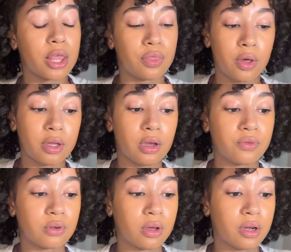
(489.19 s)
Then
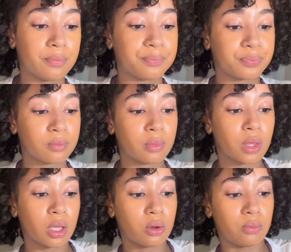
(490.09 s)
after that,
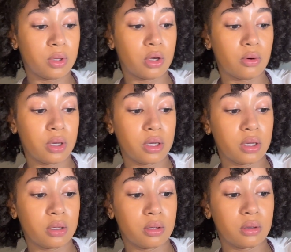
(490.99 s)
we go
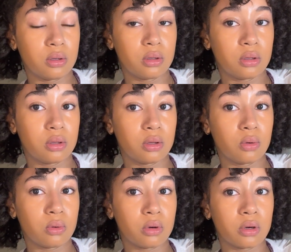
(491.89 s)
in,
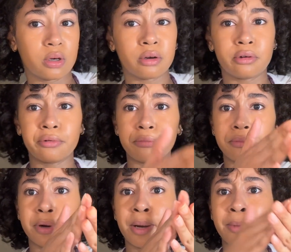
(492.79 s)
or
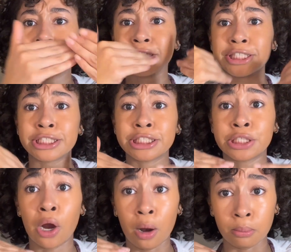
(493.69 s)
I'm actually
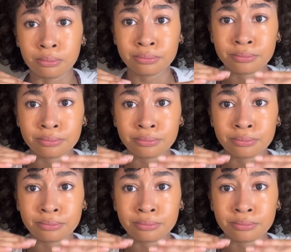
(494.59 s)
dumb.